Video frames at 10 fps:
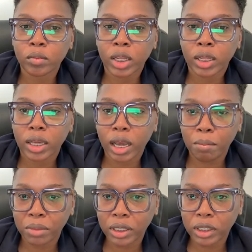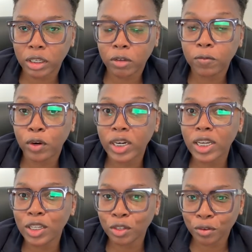the embassy for an
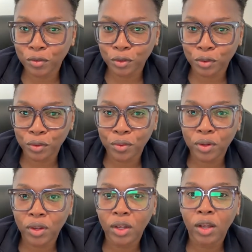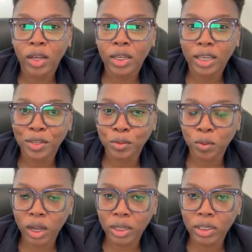interview. Guess
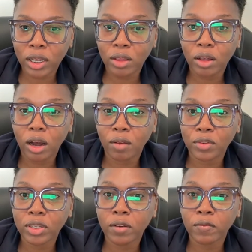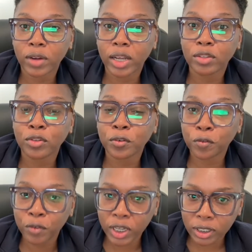what? The officer finds you
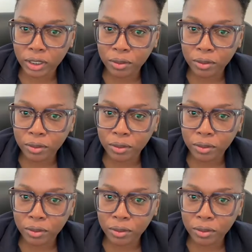fit